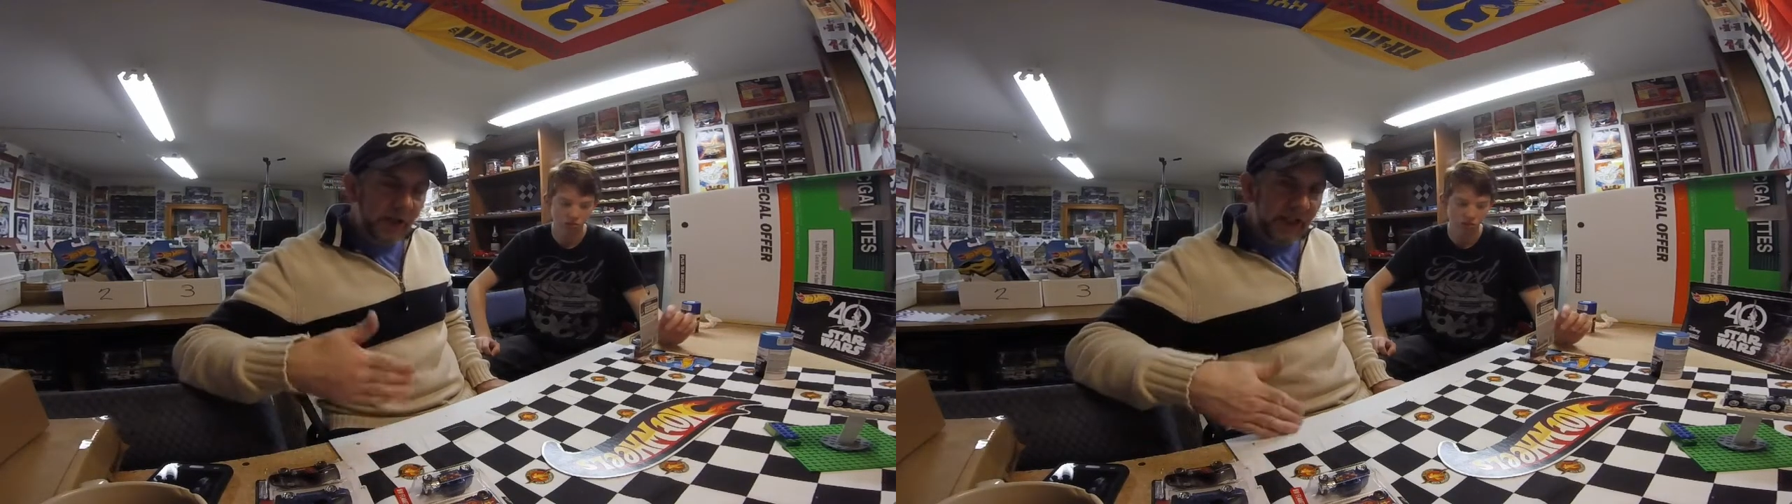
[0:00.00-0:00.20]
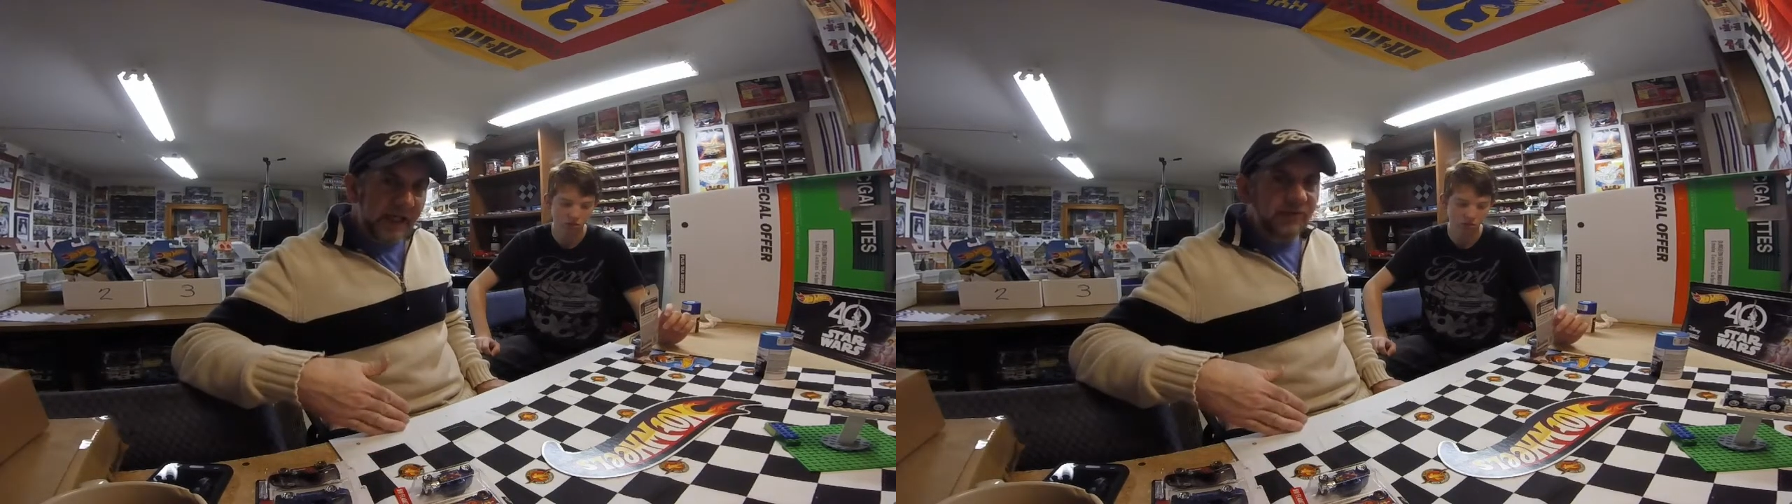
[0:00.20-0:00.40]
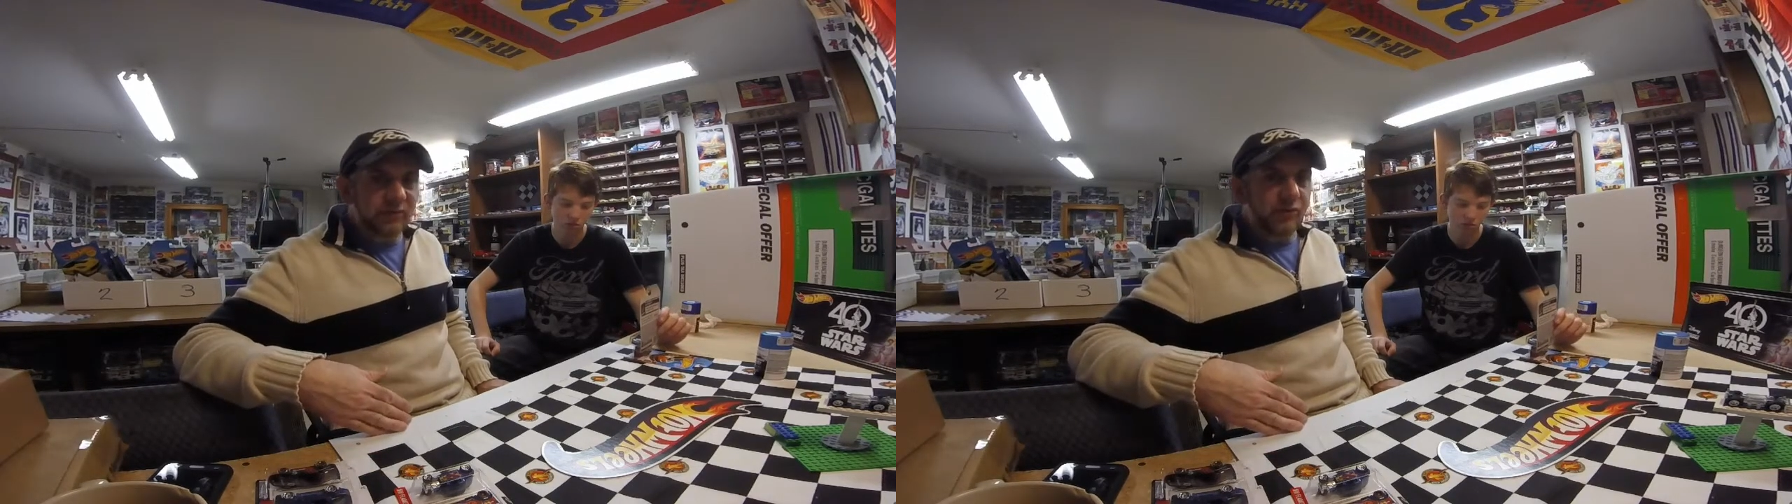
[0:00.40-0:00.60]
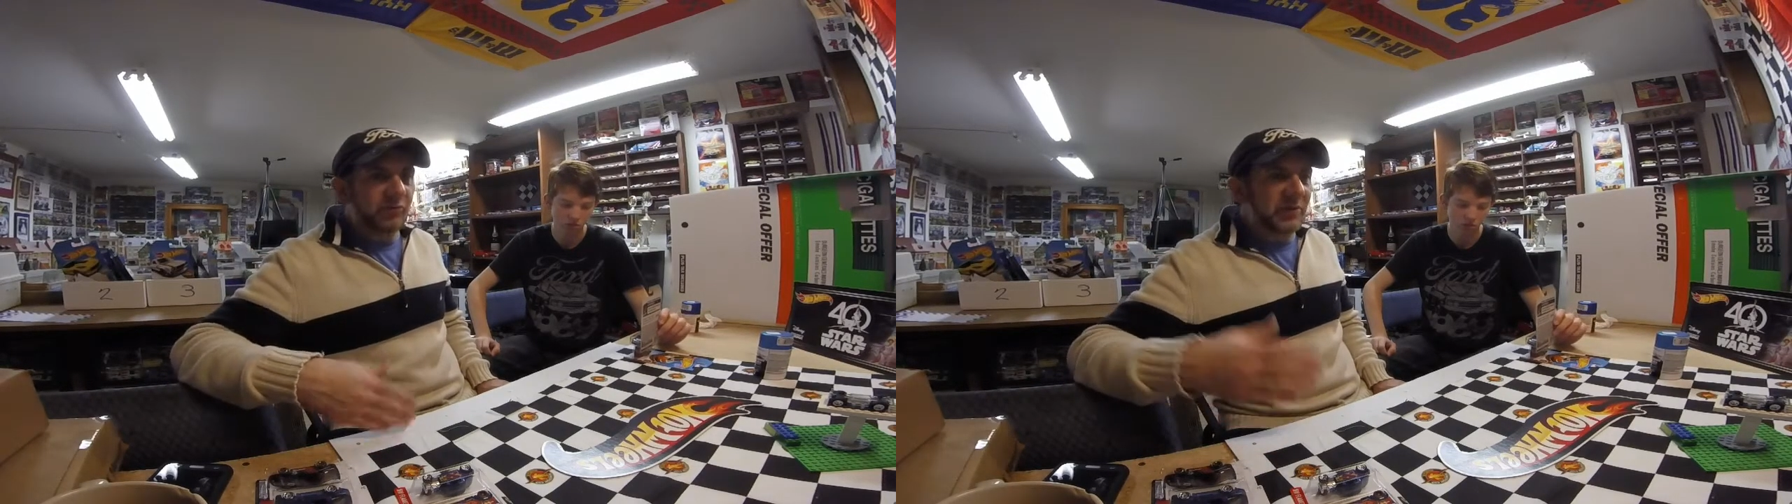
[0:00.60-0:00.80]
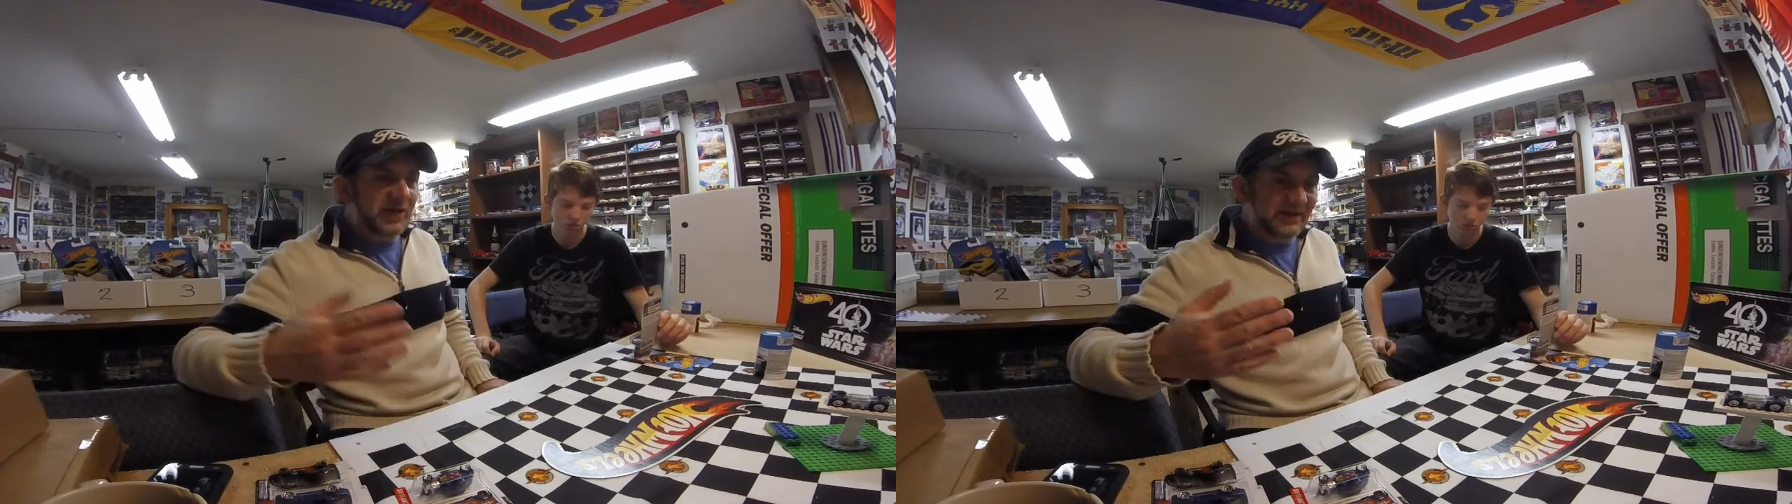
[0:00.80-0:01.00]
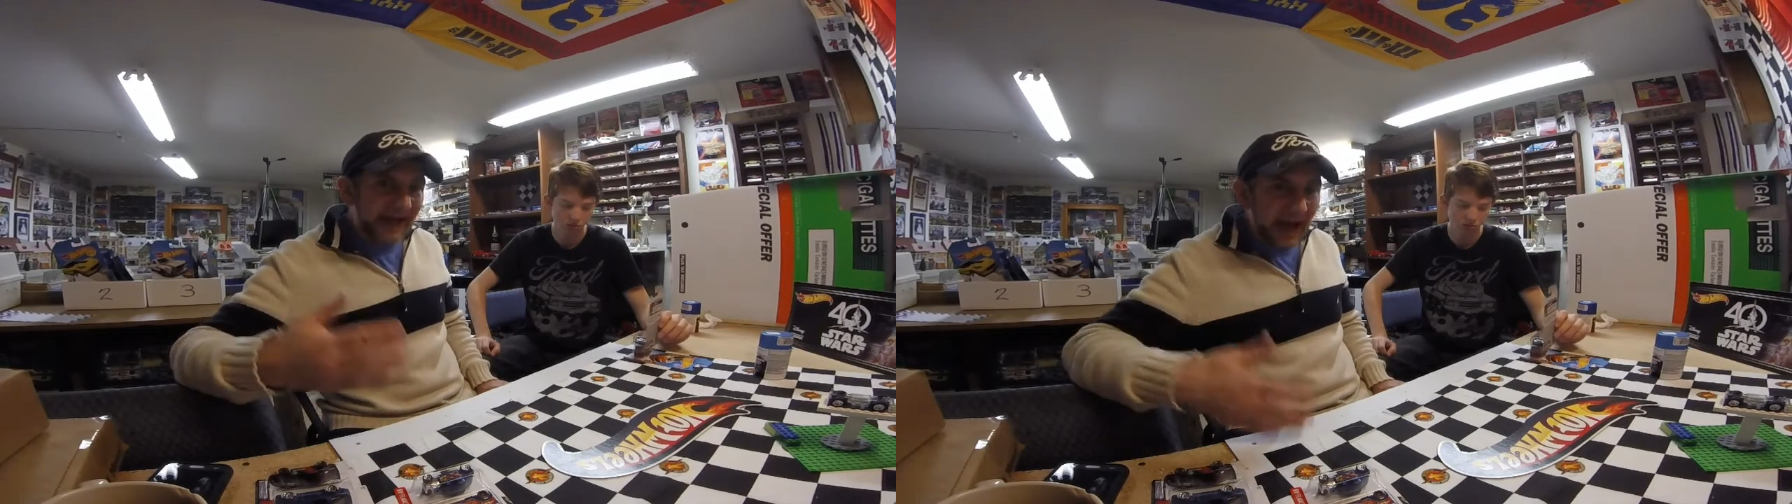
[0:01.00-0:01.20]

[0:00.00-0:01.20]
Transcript: to get those because